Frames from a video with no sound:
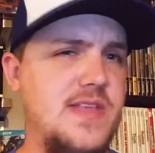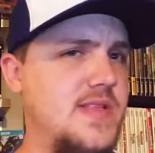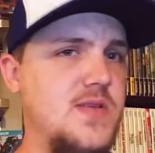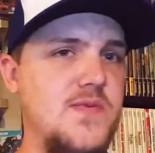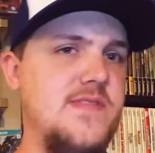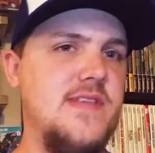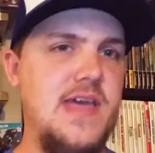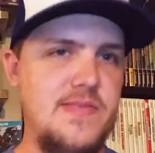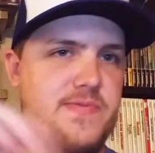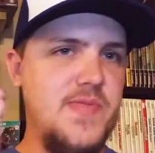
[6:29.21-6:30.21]
I think there was
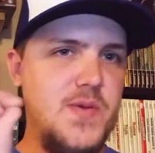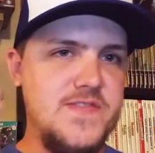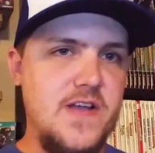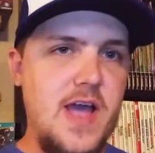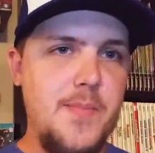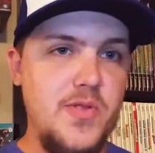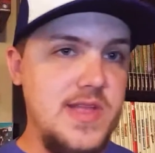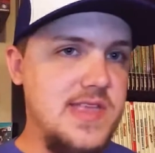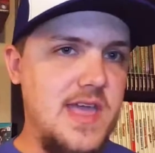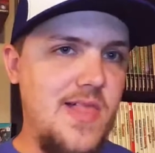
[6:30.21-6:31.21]
a couple
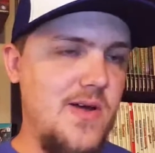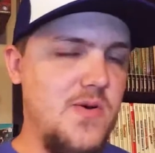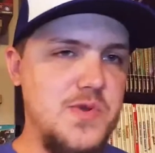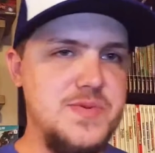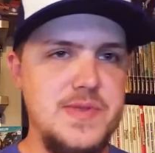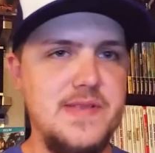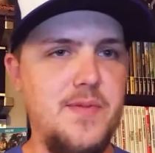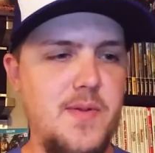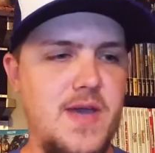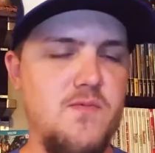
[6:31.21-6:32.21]
in yellow, which means they
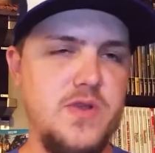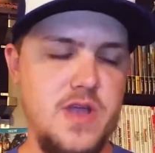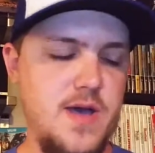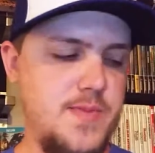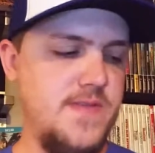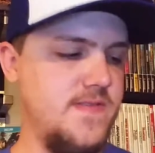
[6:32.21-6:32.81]
probably have one copy.